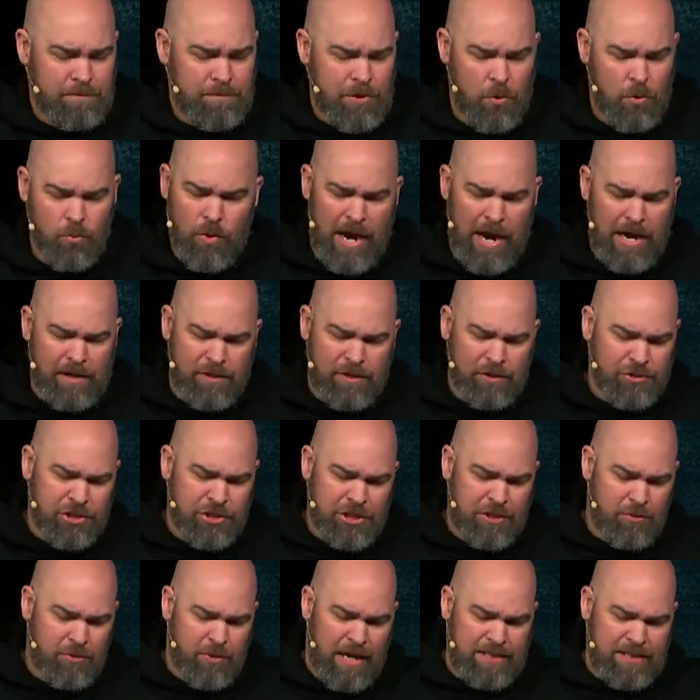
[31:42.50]
Radical
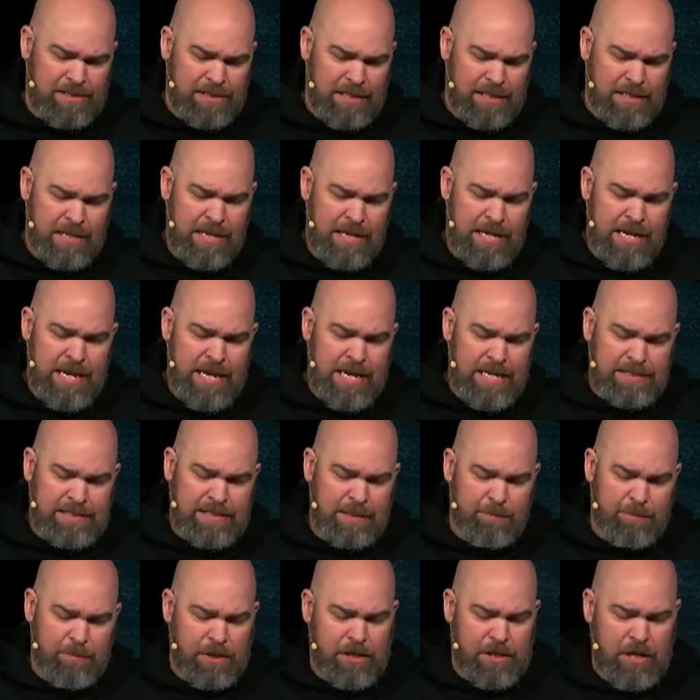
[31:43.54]
generosity
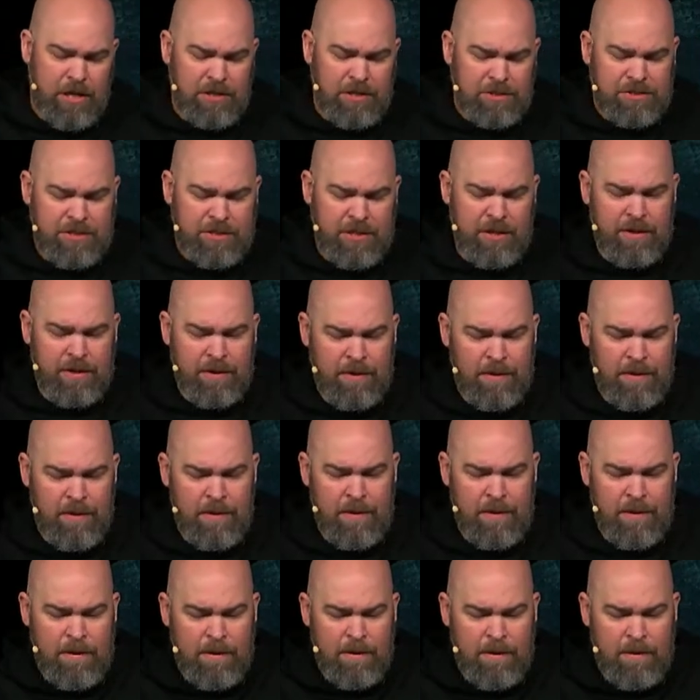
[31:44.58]
isn't because
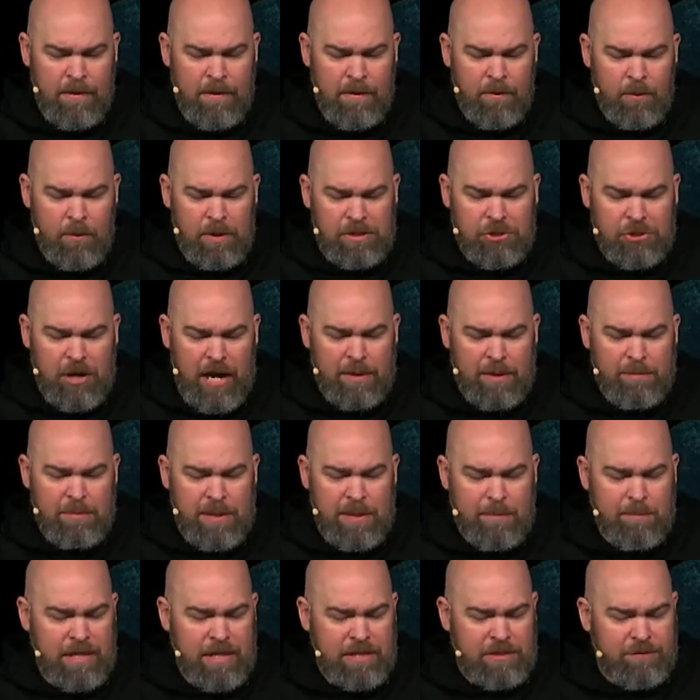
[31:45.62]
we try to be the
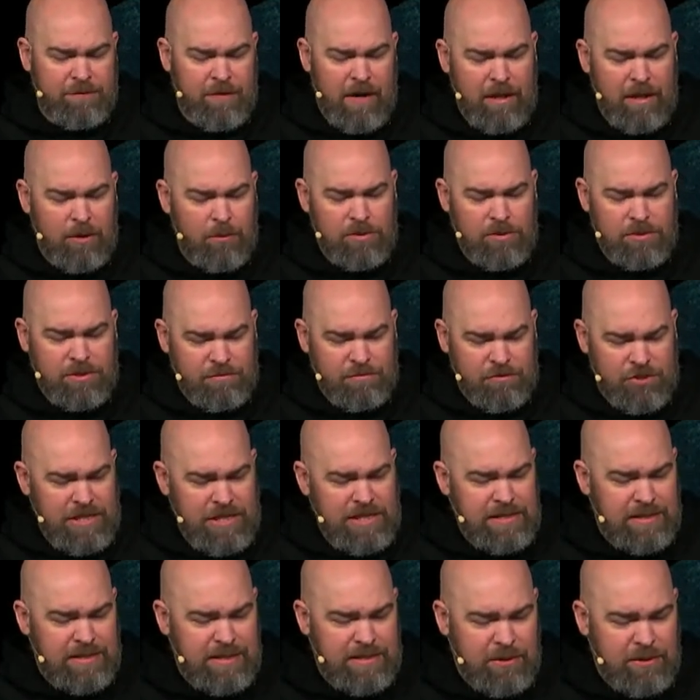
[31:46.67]
best followers of
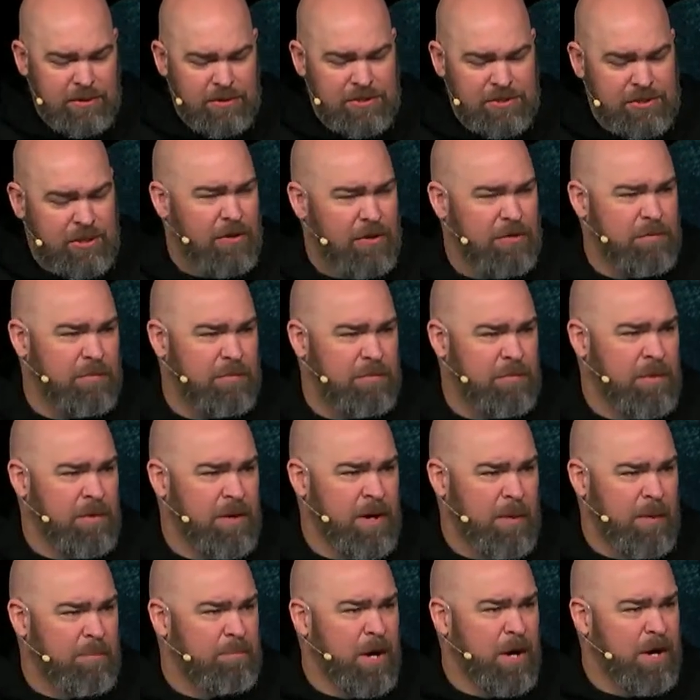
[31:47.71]
Jesus or serve
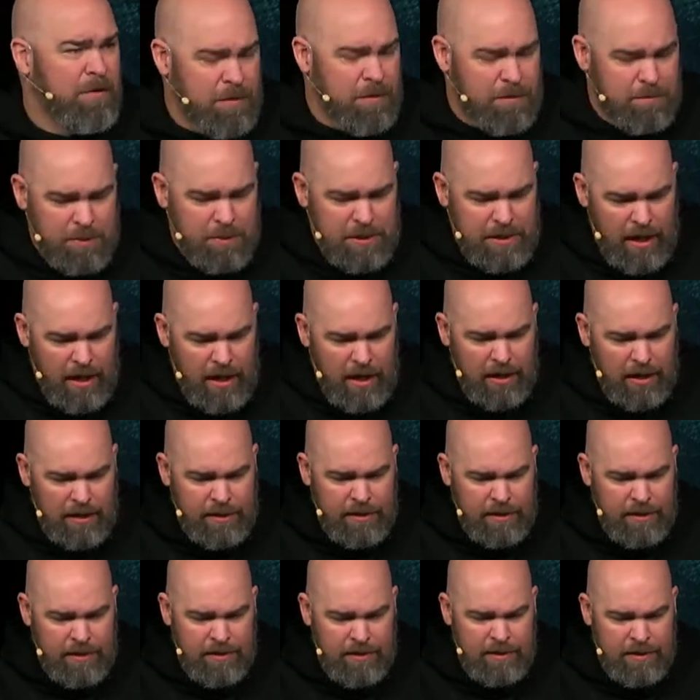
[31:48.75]
above and beyond,
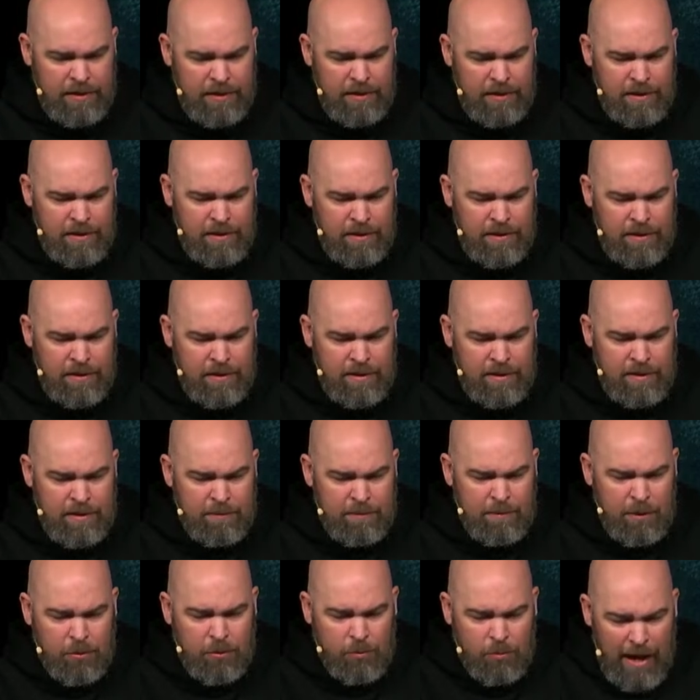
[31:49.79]

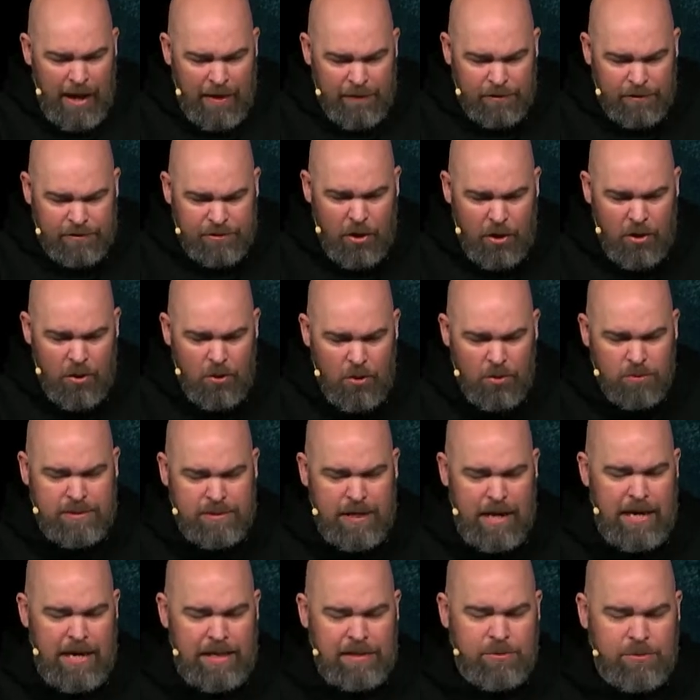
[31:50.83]
but rather to hold
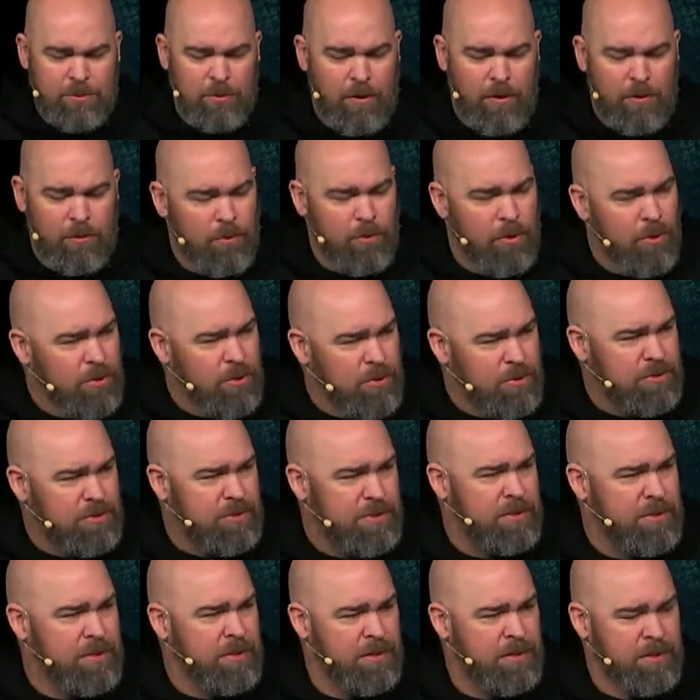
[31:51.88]
tight to our
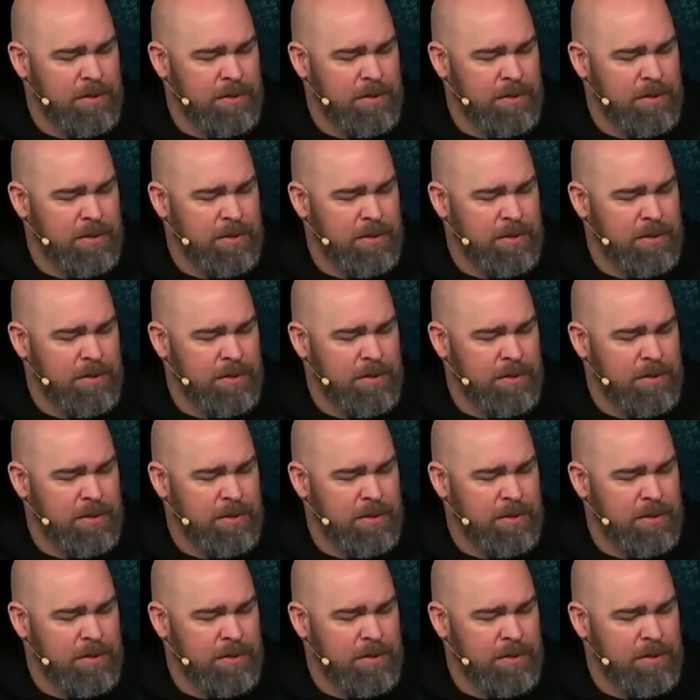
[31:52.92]
roots.